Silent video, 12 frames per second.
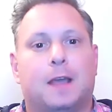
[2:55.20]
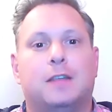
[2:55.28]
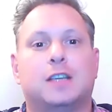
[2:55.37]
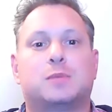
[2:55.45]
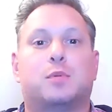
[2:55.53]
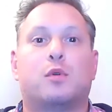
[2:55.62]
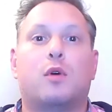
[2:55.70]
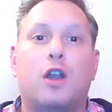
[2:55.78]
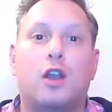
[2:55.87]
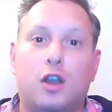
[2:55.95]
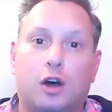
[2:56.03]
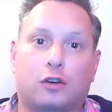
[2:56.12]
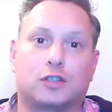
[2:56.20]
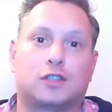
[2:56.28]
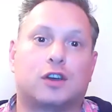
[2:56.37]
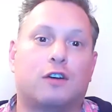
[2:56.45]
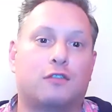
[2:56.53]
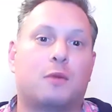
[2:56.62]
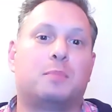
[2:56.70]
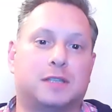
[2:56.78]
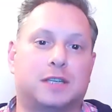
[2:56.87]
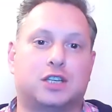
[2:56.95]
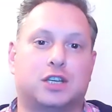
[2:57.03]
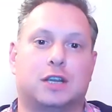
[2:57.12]
This brought a lot of
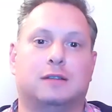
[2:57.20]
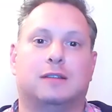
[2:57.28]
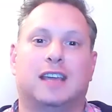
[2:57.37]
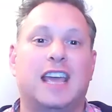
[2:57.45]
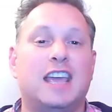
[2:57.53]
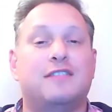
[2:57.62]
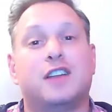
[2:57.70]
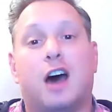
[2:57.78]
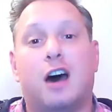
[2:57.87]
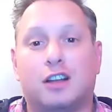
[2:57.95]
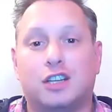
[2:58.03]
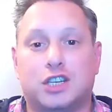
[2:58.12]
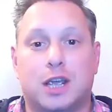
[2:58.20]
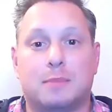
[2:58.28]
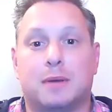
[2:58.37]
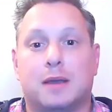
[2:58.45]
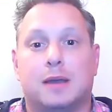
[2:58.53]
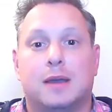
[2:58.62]
opposition, even hardship.